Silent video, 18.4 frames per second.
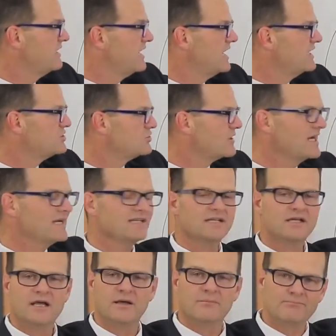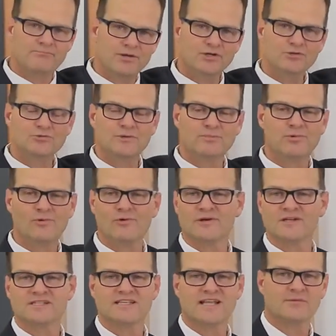and try to build rapport
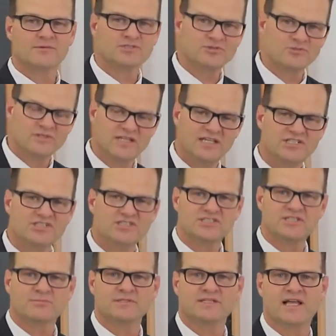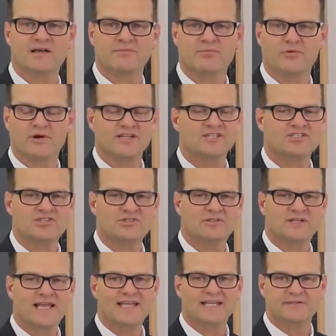and establish a relationship at that point. It's too
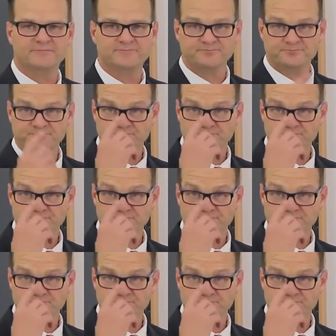late.